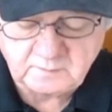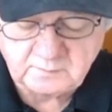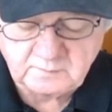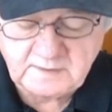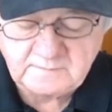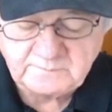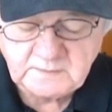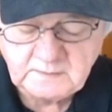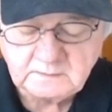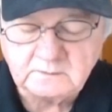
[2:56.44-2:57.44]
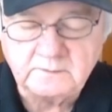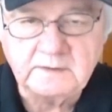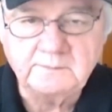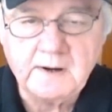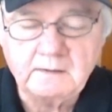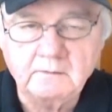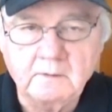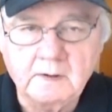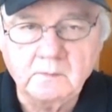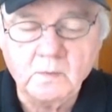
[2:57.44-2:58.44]
3, including a power
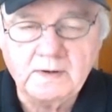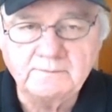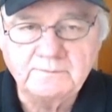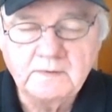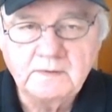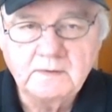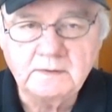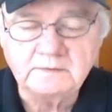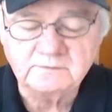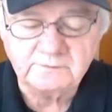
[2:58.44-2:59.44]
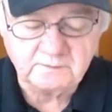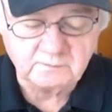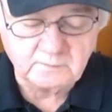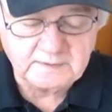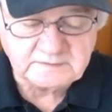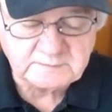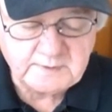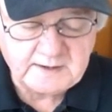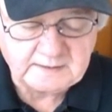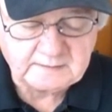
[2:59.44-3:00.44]
run win in his 5th race
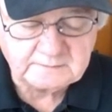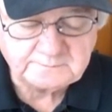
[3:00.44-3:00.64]
back.